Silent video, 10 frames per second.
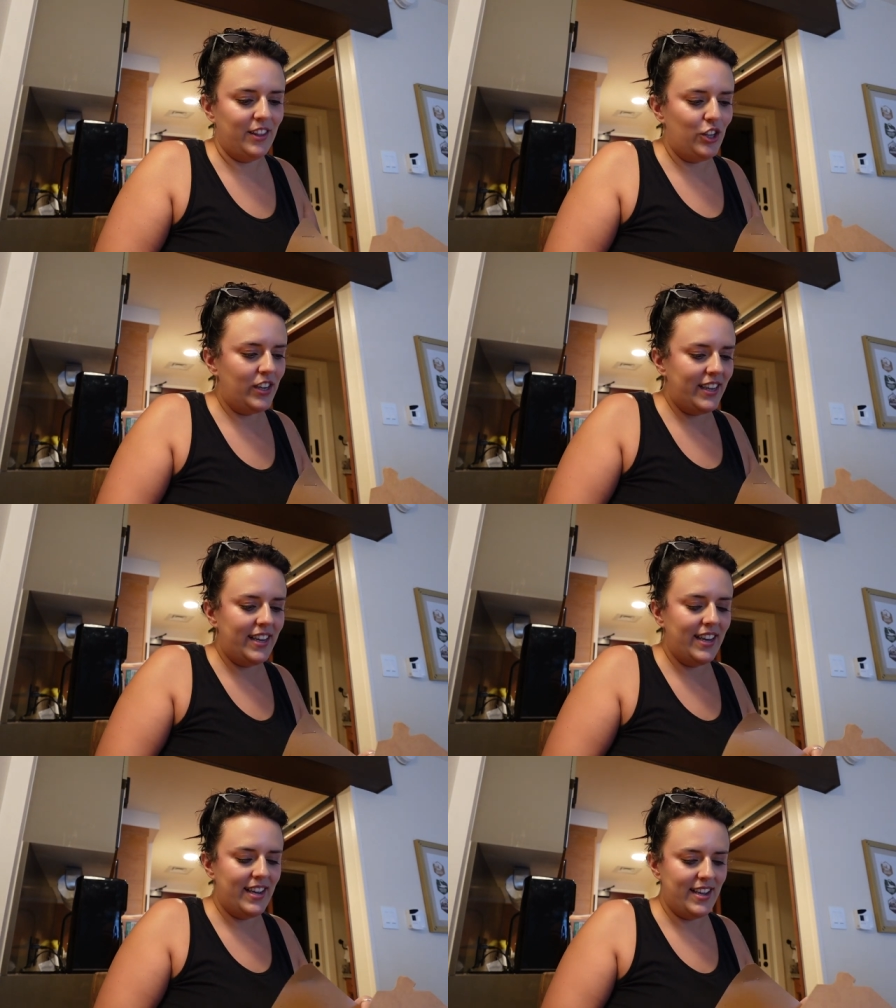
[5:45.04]
Look
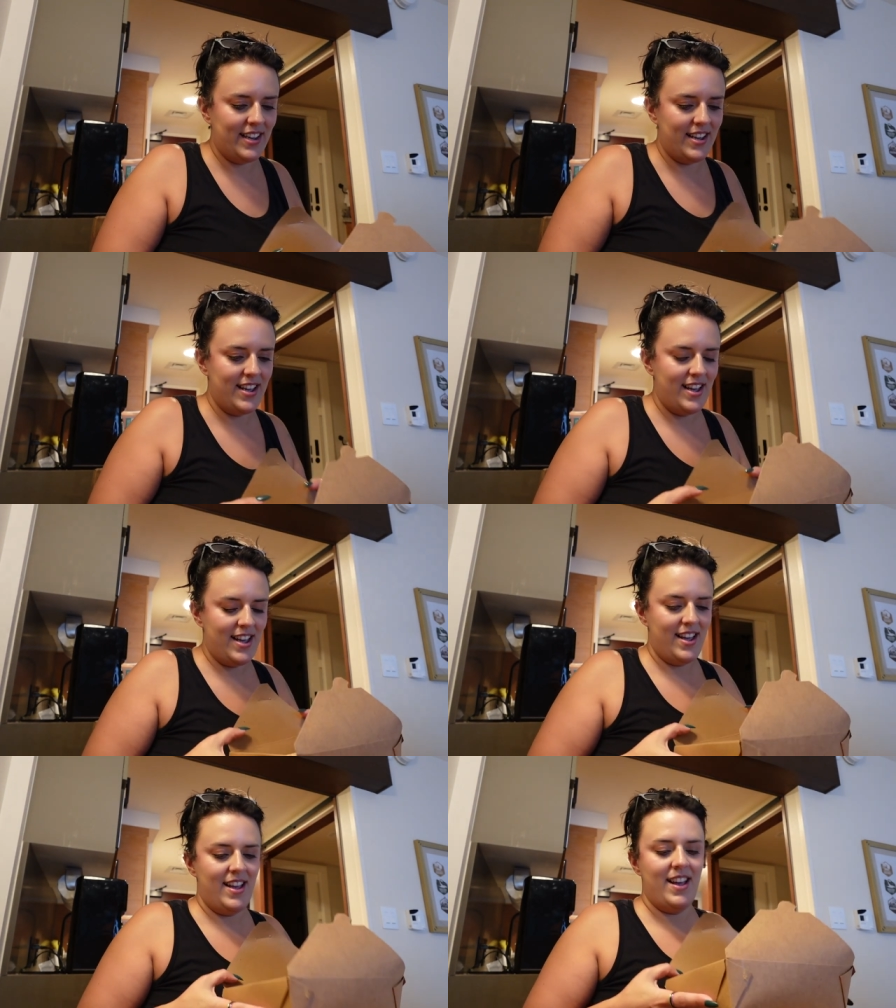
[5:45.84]

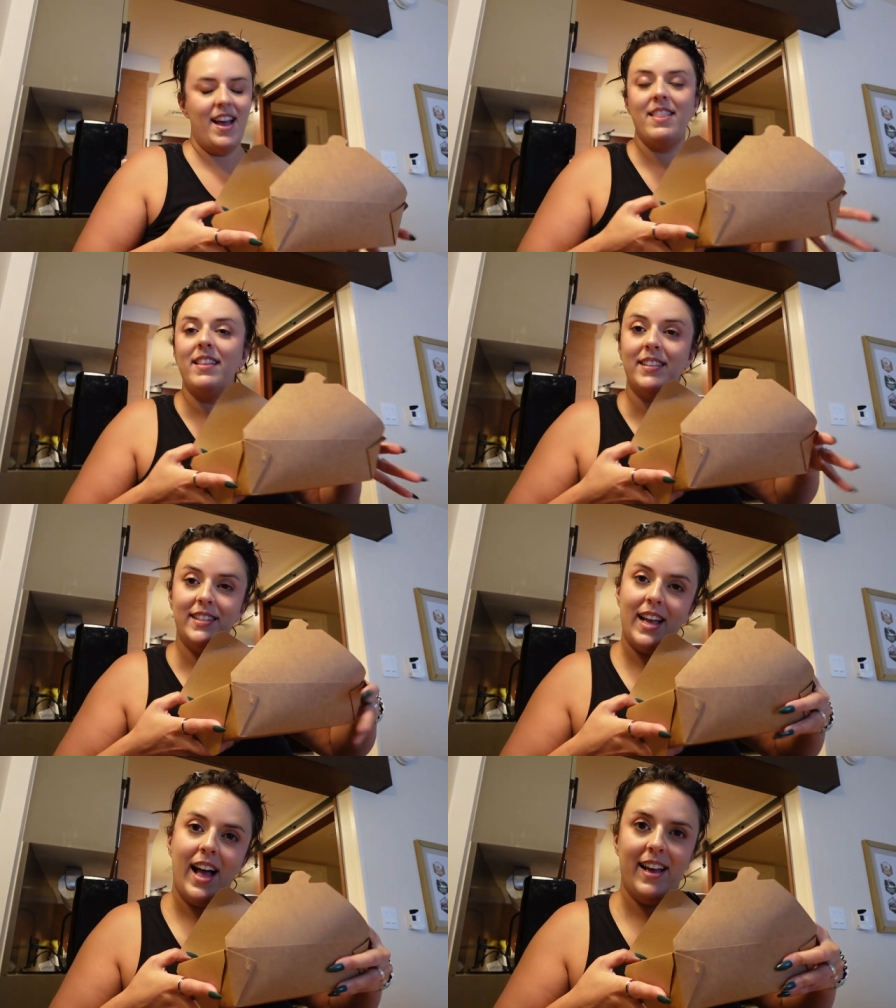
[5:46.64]
at the
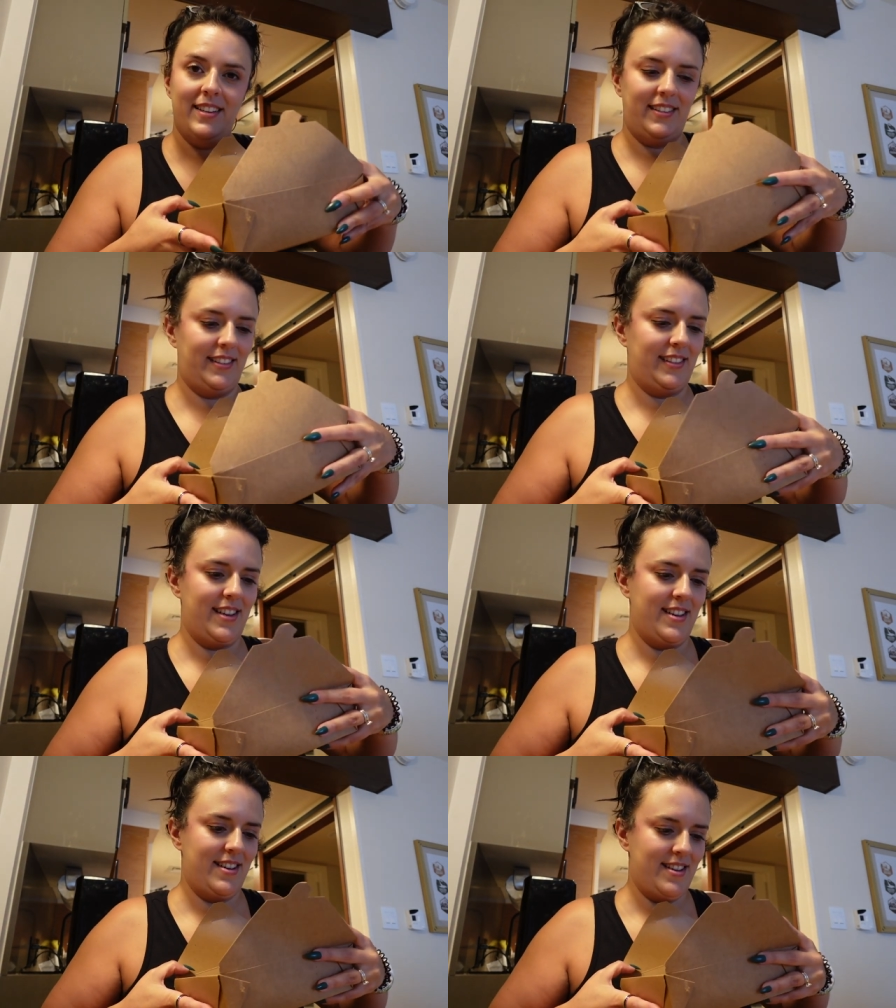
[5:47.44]
size
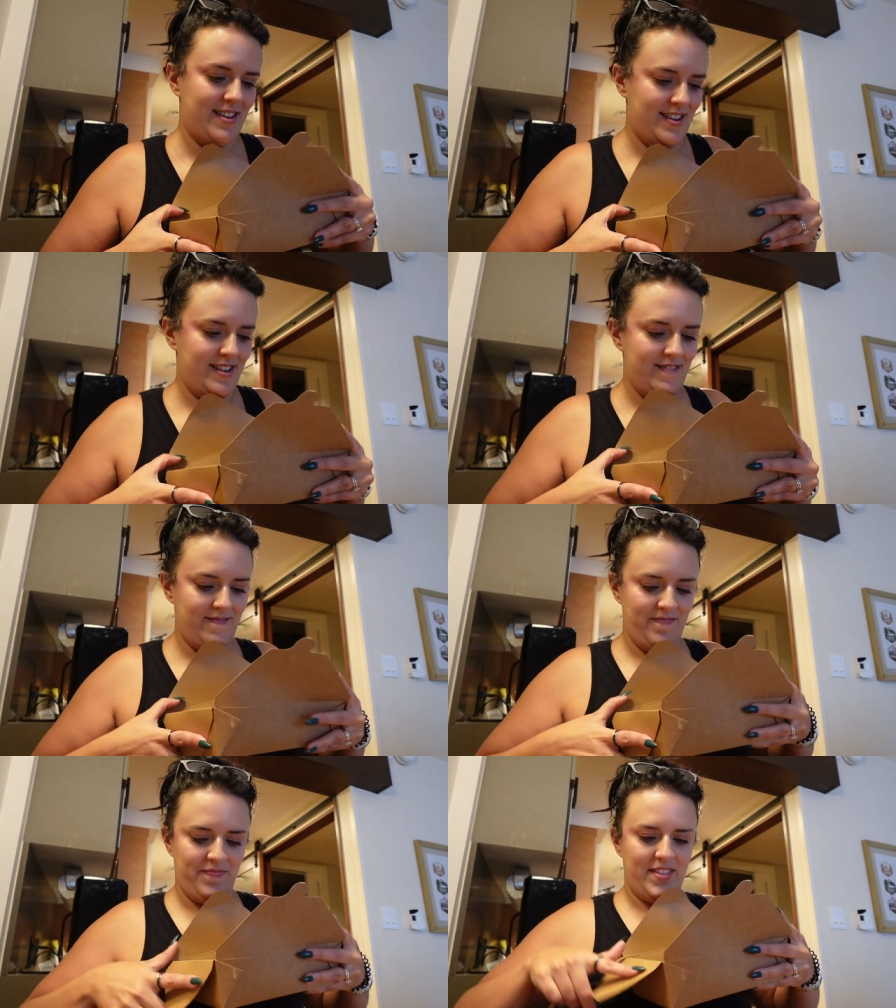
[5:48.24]

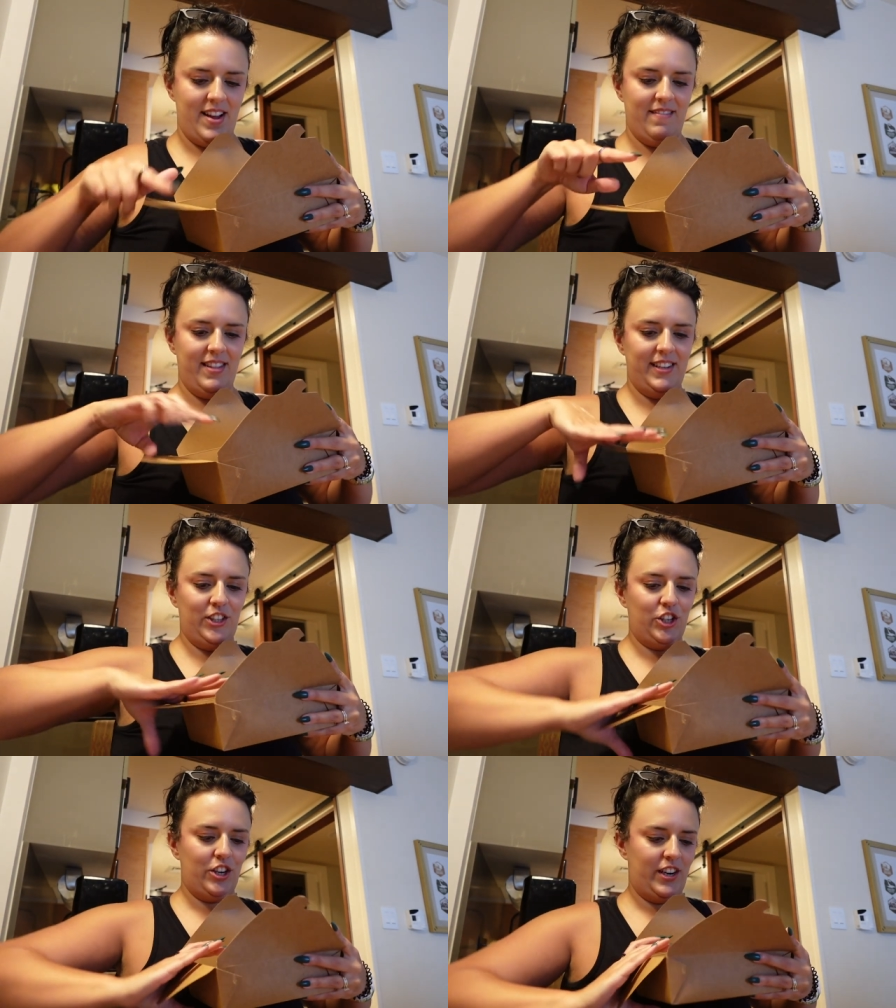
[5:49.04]
of
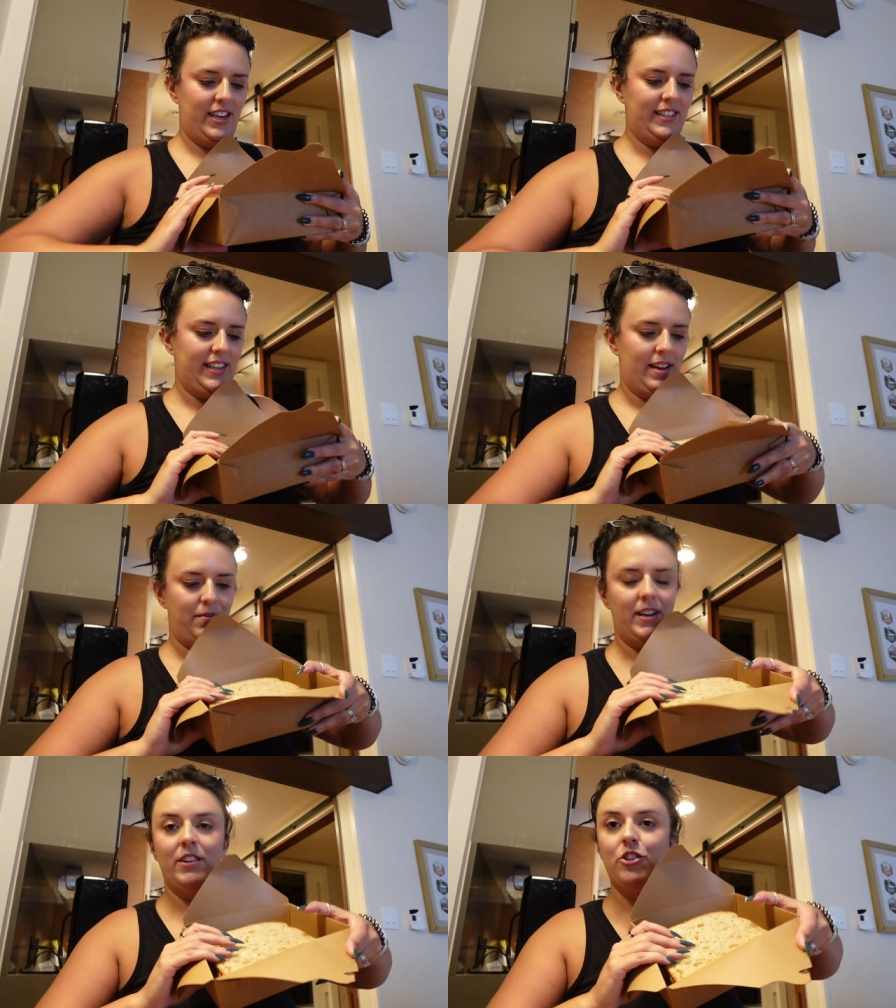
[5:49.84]
this turkey sandwich.
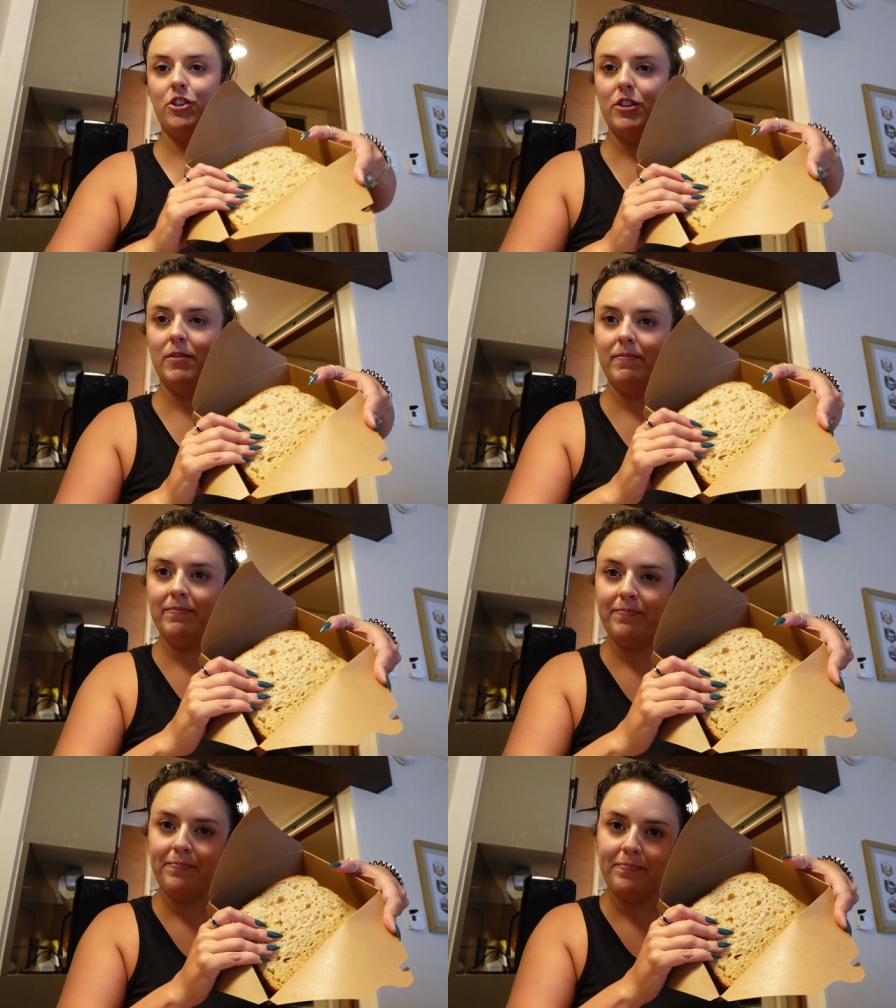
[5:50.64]
Look at the size of
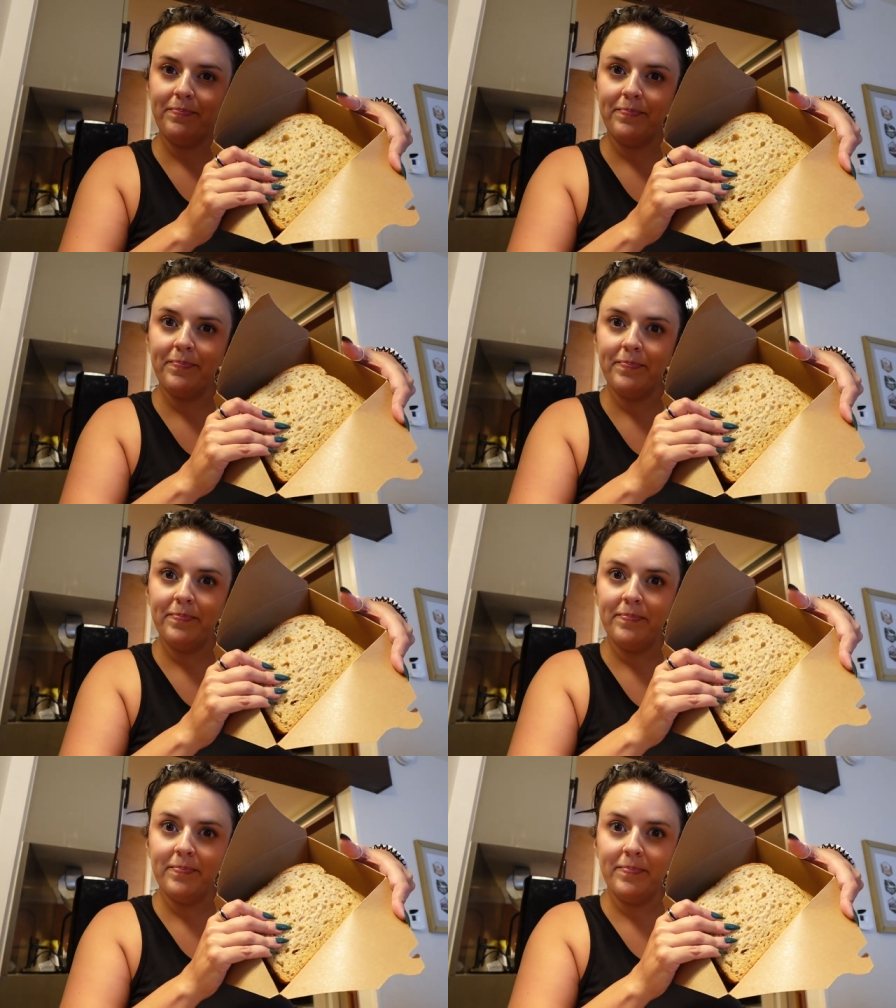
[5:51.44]
the
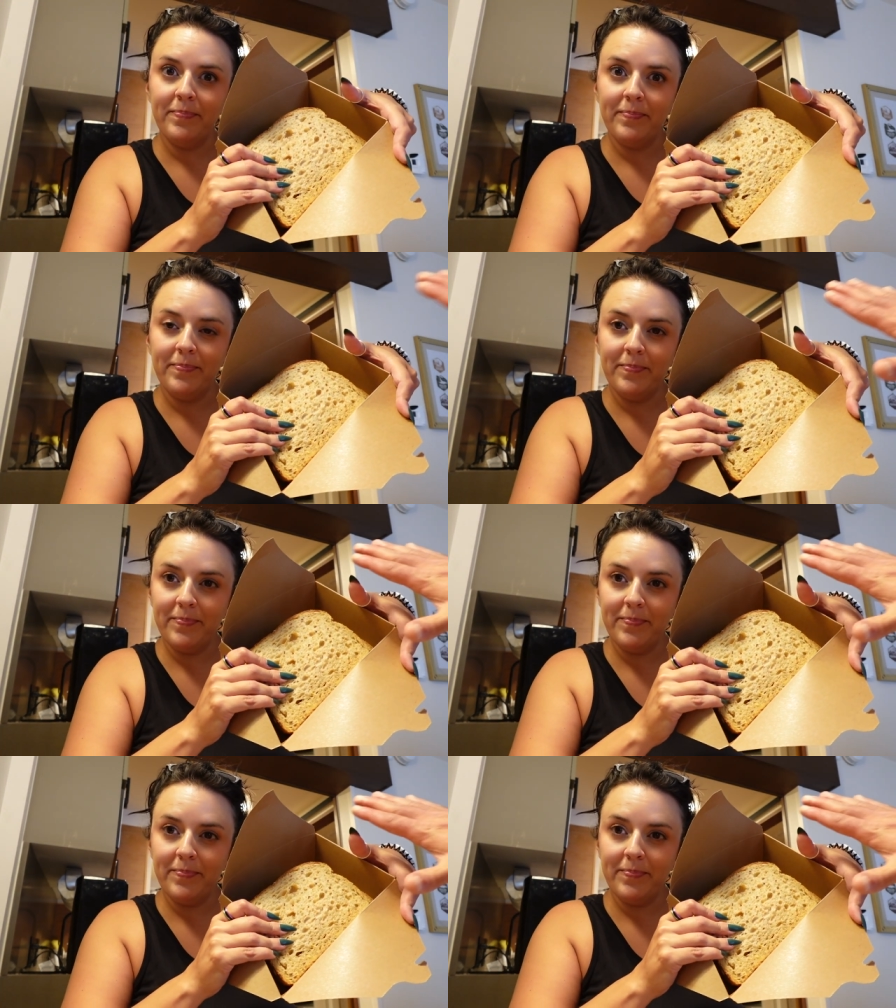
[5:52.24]
loaf. That's